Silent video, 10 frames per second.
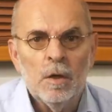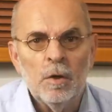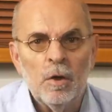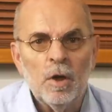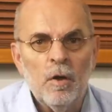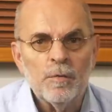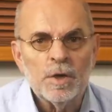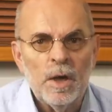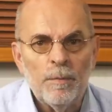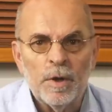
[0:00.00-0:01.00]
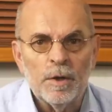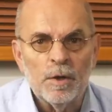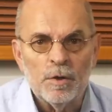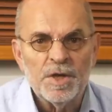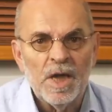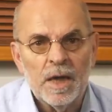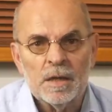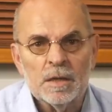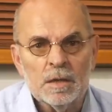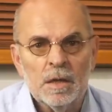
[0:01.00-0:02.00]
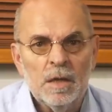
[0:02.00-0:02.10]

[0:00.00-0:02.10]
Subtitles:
non-oversampling NOS DACs,